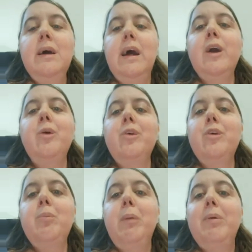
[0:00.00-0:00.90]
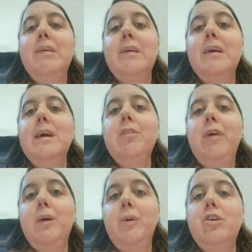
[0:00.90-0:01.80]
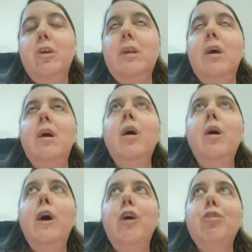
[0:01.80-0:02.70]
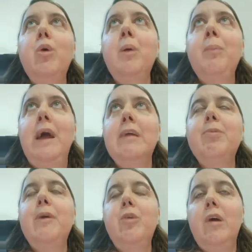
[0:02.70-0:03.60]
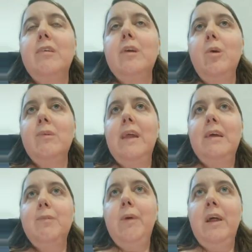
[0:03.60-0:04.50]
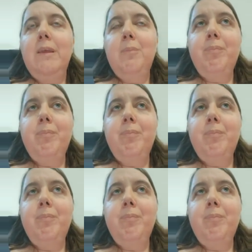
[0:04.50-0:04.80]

I go to do my PT evaluation for my Spinraza dose next month.